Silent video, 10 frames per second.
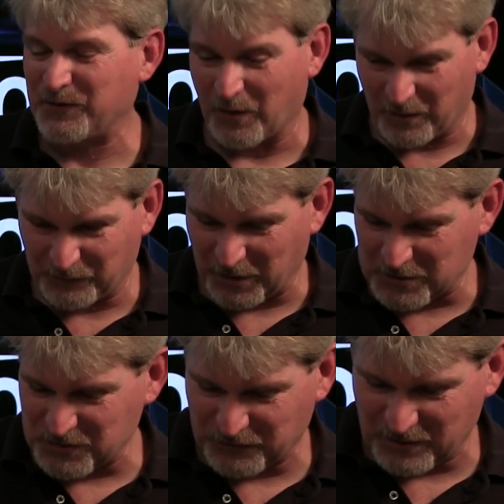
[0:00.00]
so our
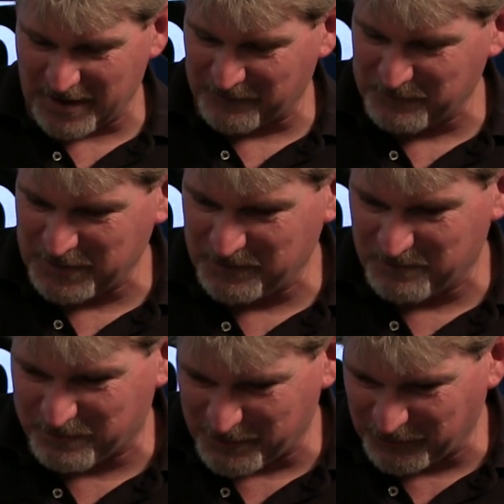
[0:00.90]
structures are going to have to be
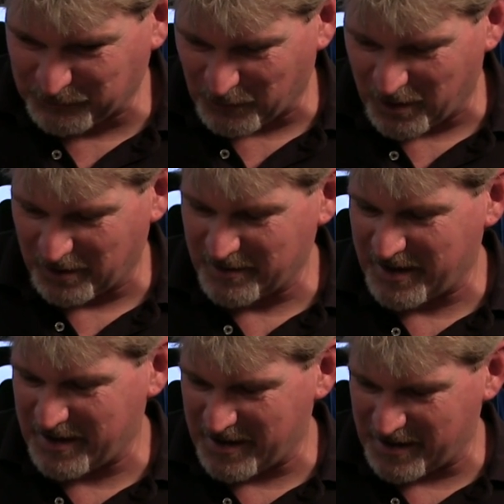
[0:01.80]
pretty strong,
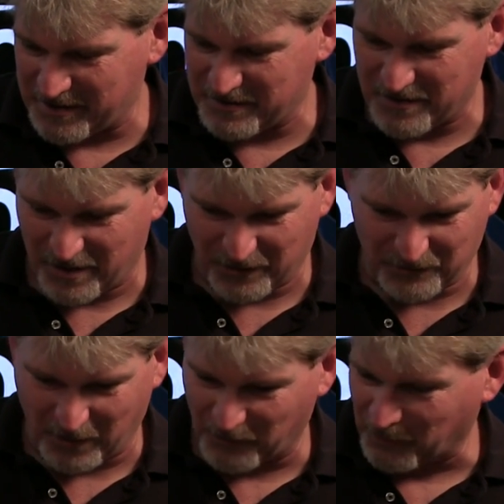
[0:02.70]
and
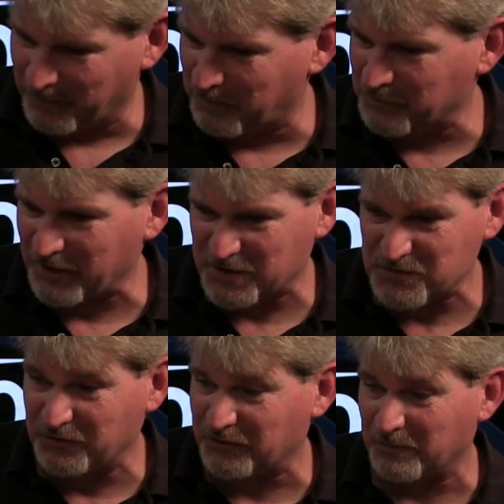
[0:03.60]
our, our thermal protection
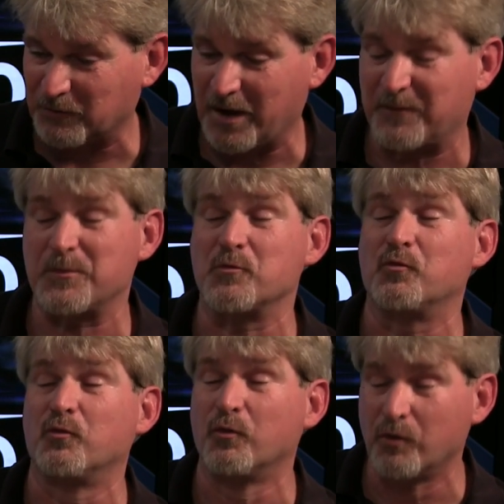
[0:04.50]
system is going to have to be
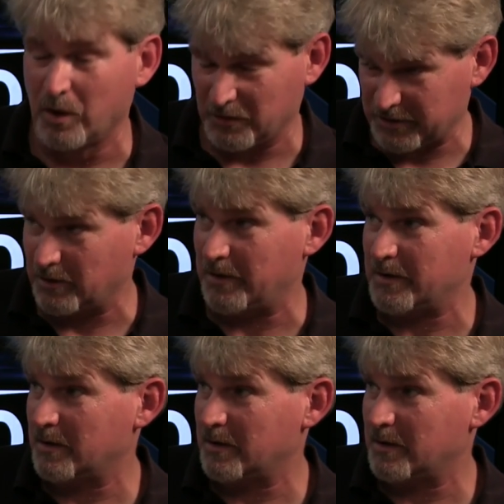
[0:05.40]
really good.